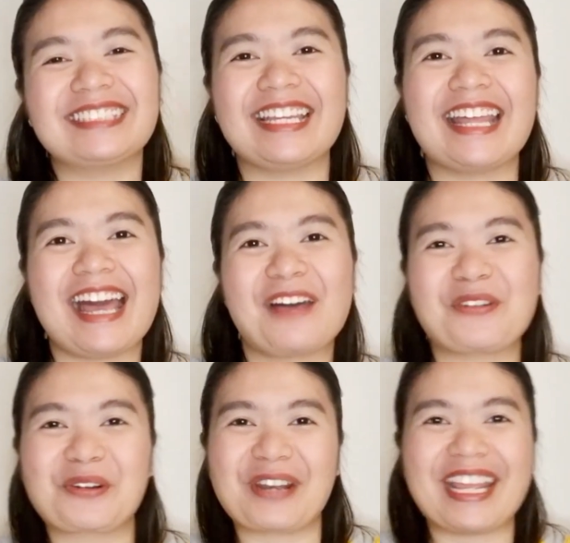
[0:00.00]
and have a
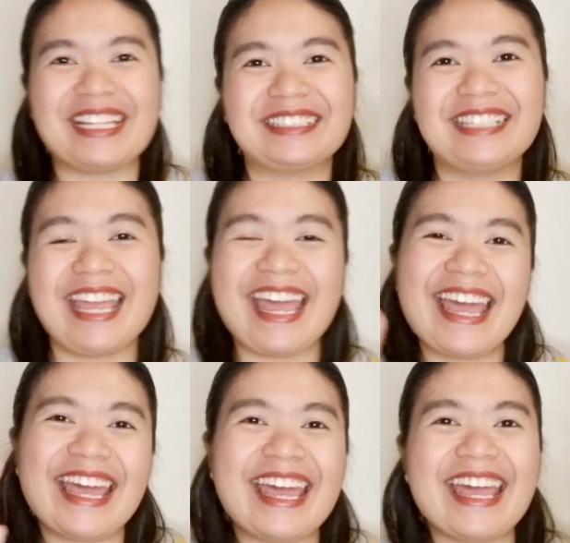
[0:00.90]
great
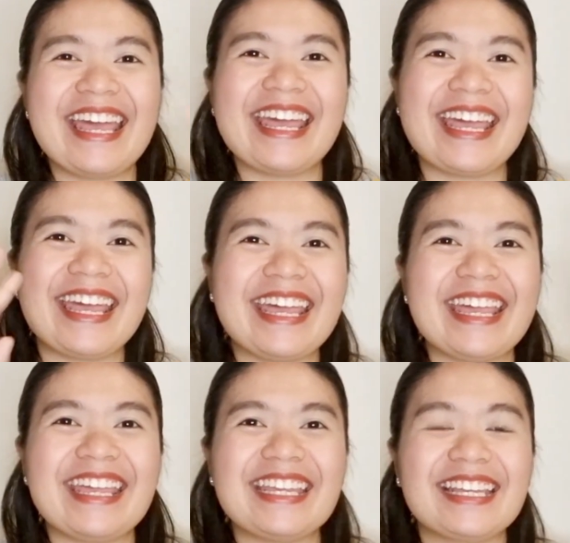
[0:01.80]

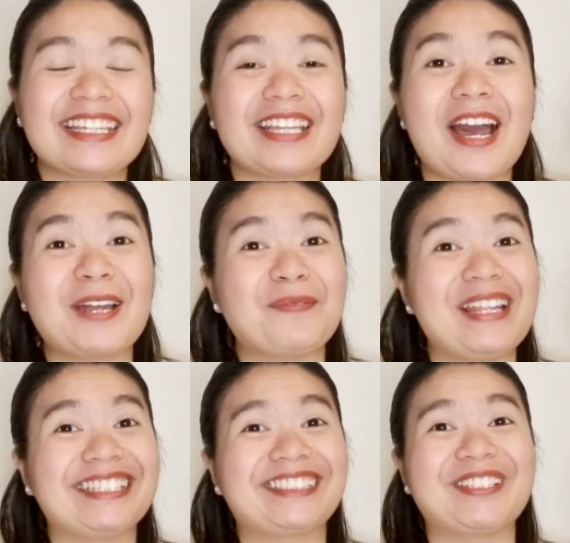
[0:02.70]
day! God
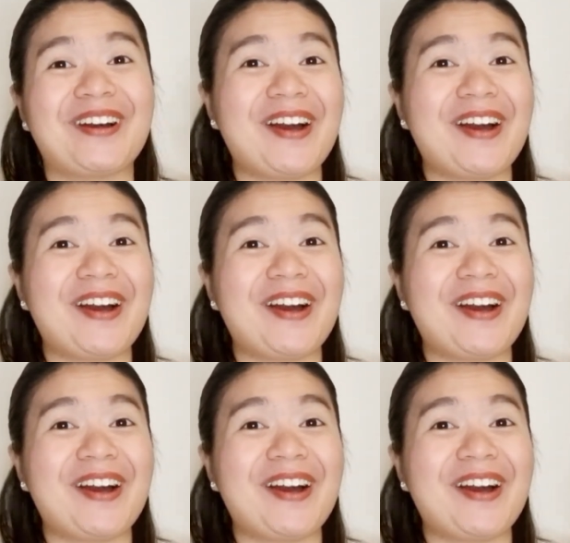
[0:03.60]
bless you